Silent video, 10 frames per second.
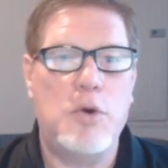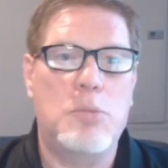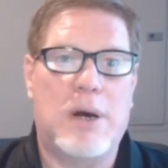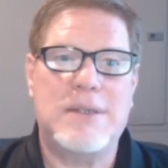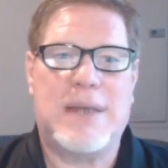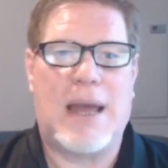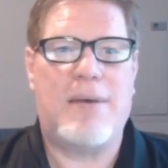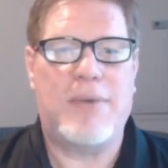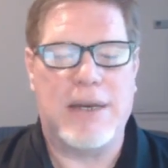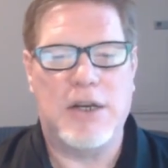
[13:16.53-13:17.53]
you must
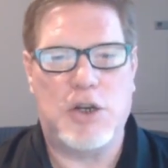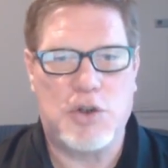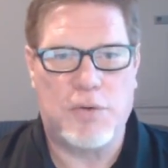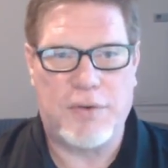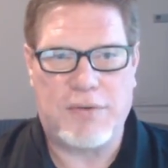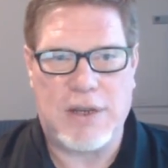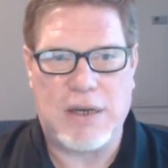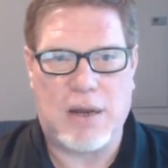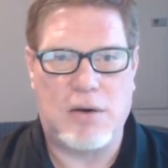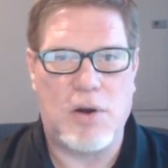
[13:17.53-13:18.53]
have an additional
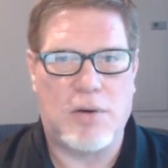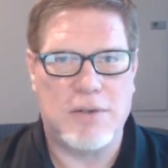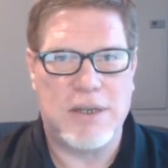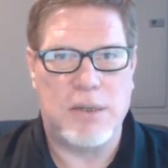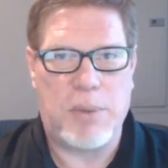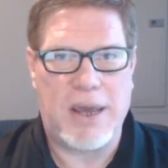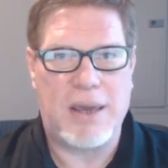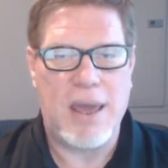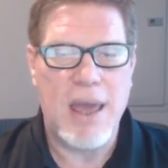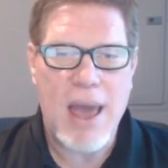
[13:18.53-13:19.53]
$1,500 in the
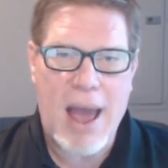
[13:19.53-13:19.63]
bank